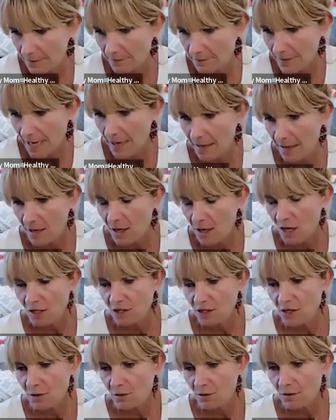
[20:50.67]
Right.
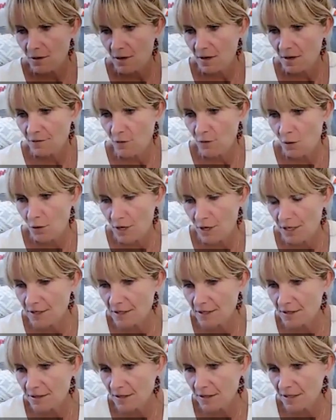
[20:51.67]
So, of
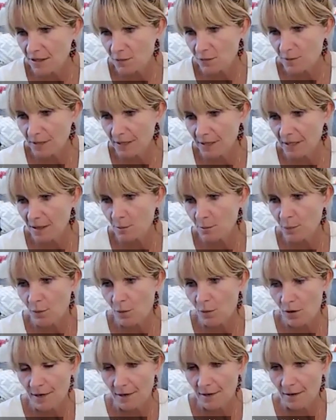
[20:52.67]
course, it's really
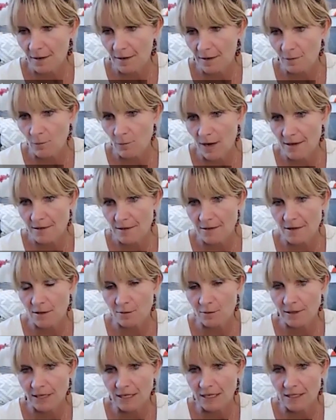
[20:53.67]
important, whether
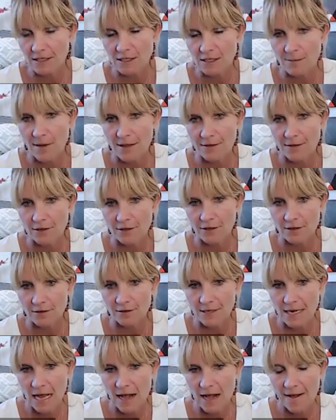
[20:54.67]
they're related to motherhood or
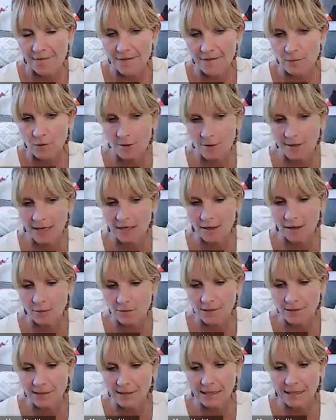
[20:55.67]
not, that we're
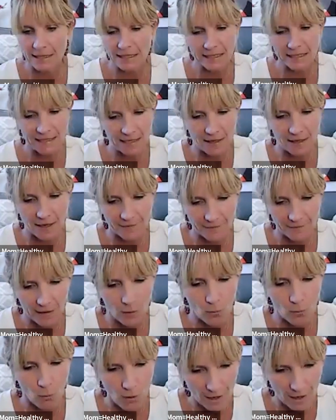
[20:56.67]
getting really clear on like,
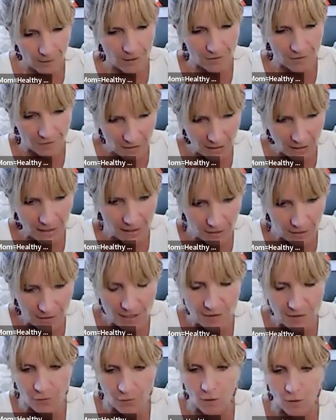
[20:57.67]
what are we feeling
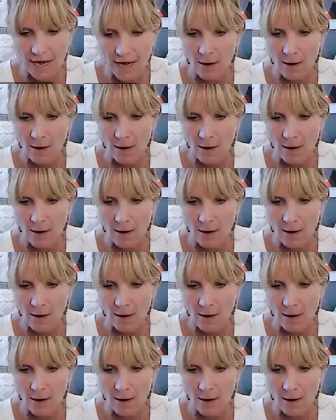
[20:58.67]
guilty for?